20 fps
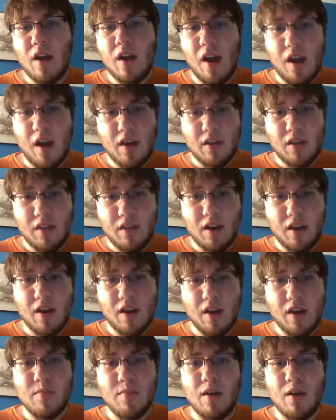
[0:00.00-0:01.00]
I think
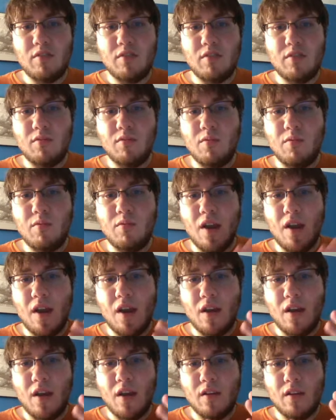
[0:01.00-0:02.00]
I might do
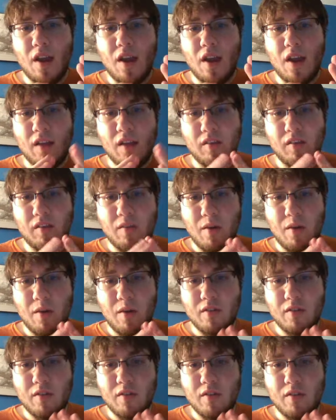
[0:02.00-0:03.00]
an
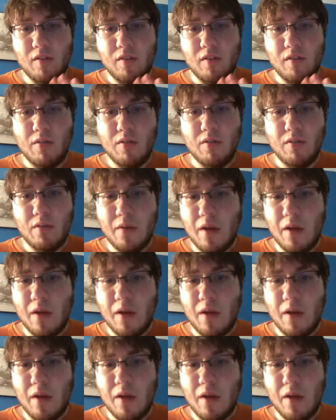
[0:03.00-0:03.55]
ASMR video